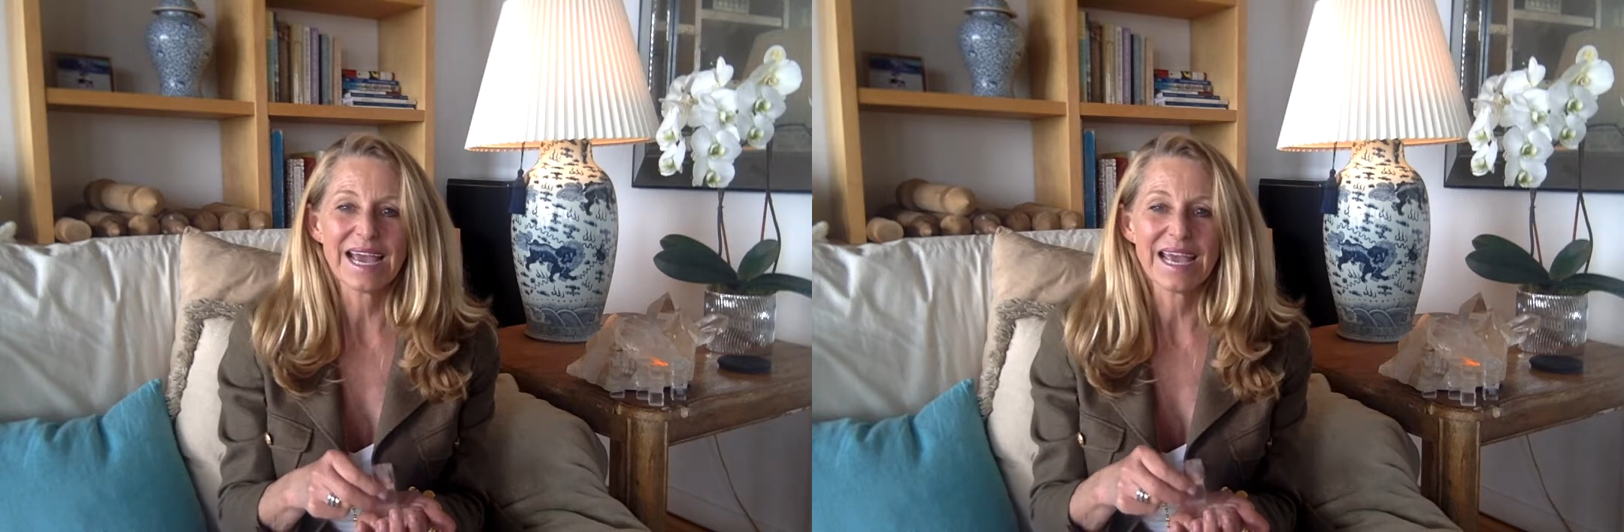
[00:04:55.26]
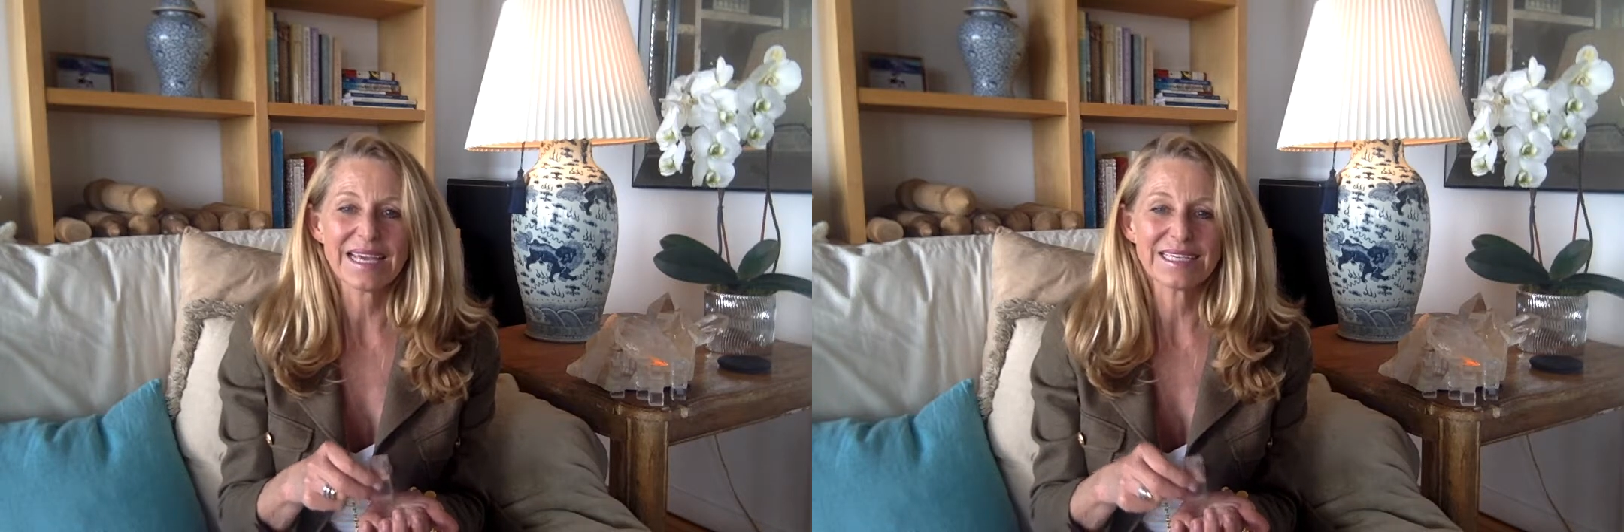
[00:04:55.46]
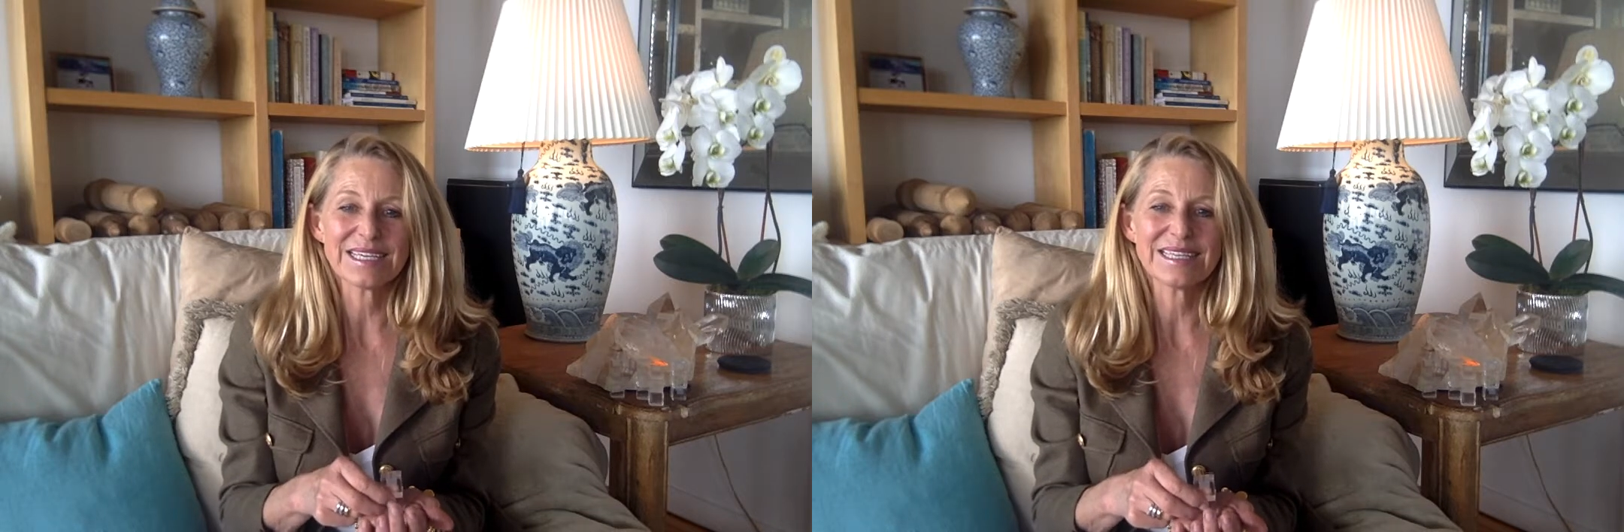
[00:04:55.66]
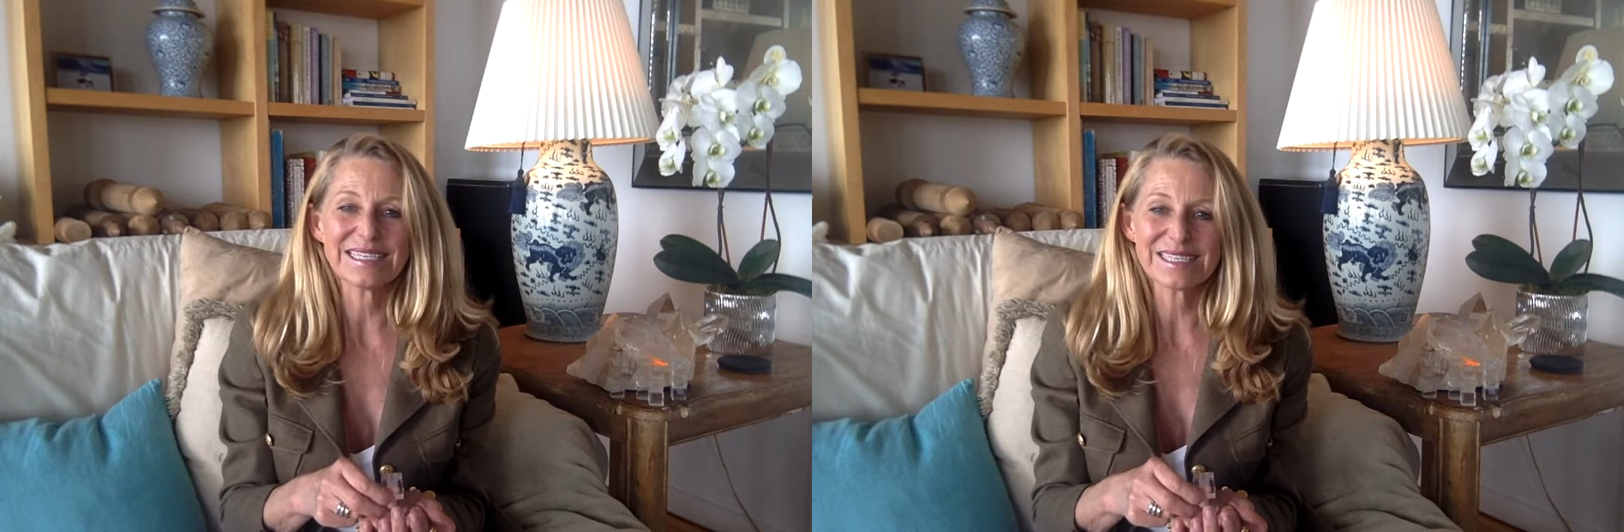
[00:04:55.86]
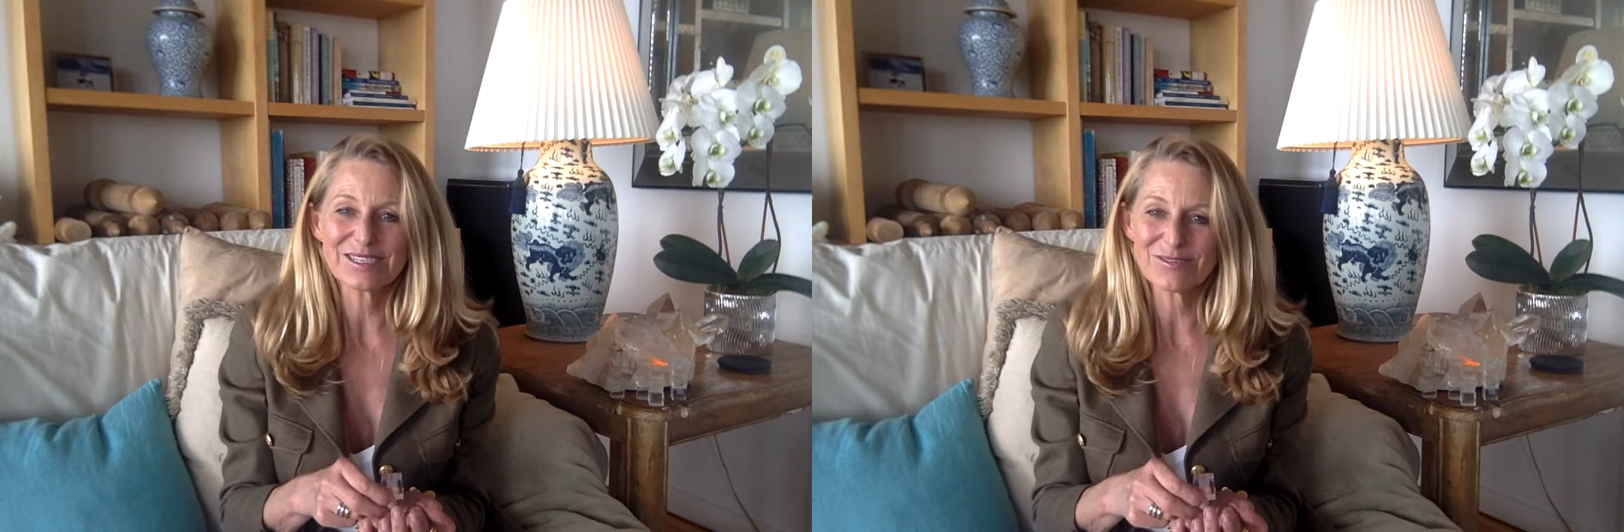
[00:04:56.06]
And
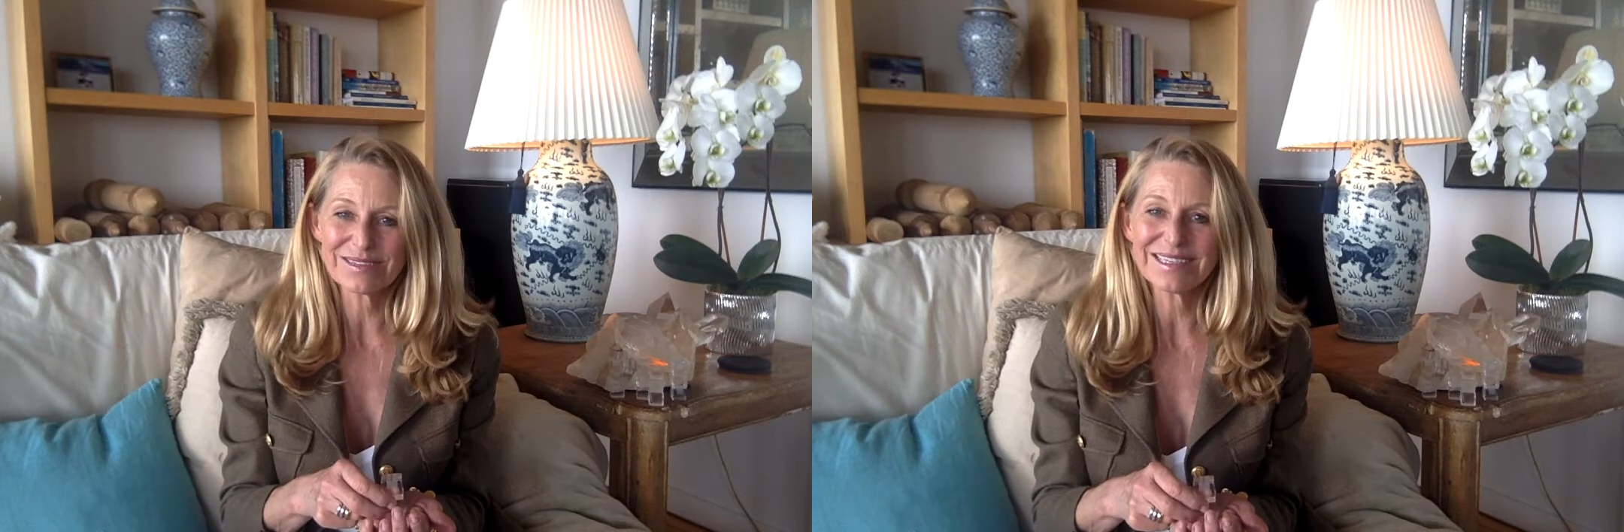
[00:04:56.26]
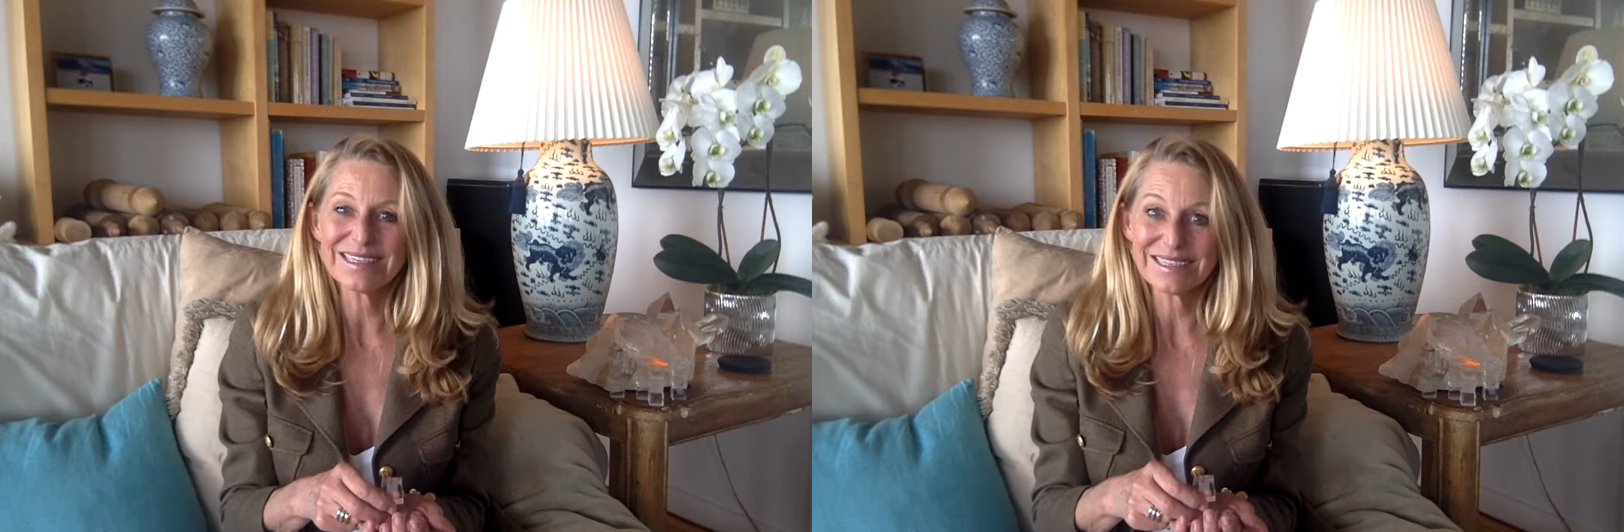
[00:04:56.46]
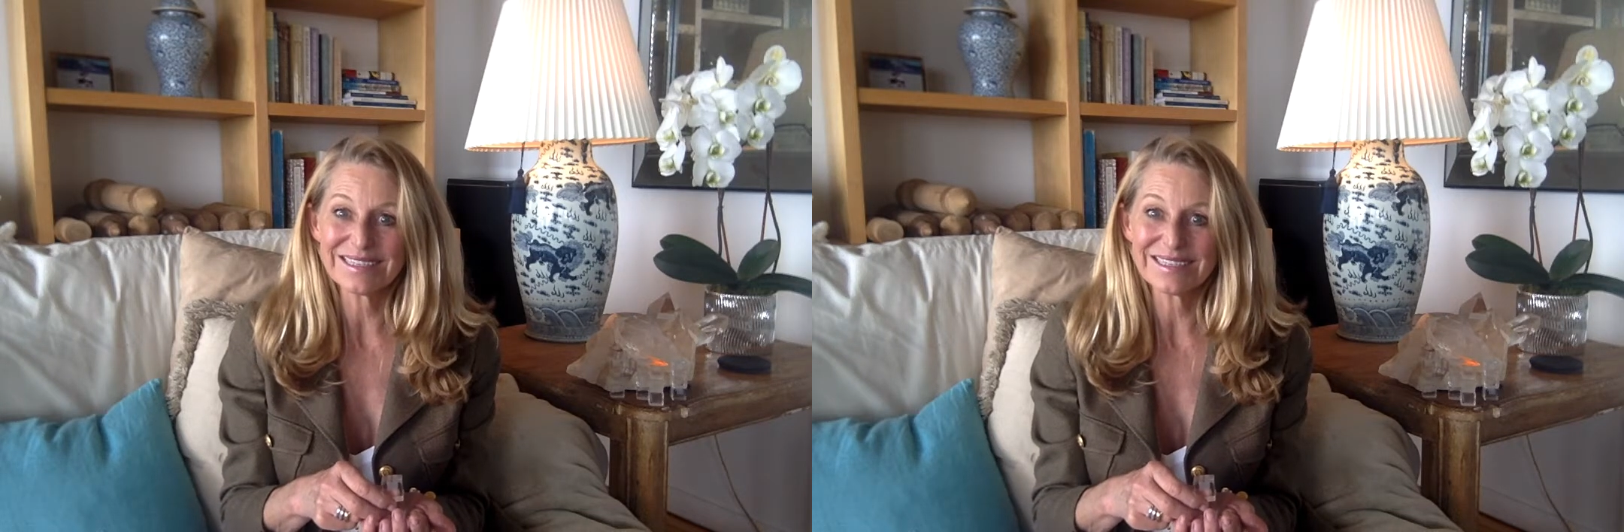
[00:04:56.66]
this certainly